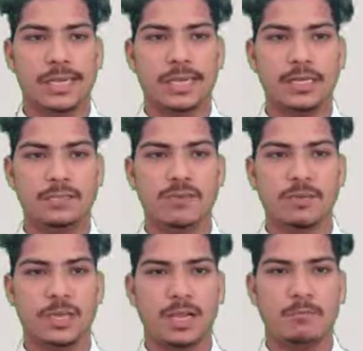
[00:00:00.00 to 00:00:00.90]
Second is
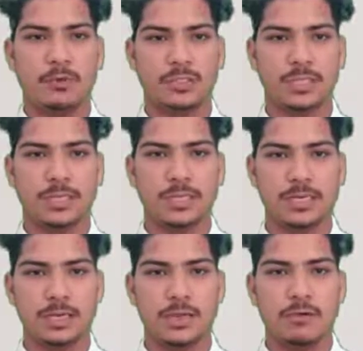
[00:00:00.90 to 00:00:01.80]
vermicomposting.
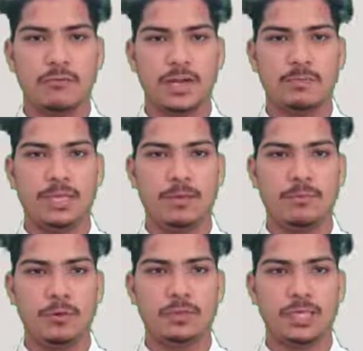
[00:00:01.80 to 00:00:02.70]

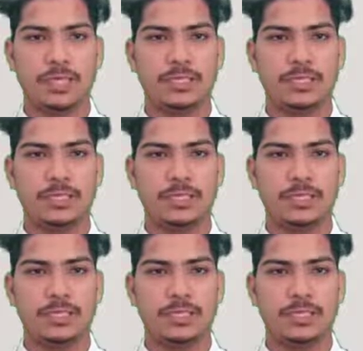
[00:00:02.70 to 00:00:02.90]
Vermicompost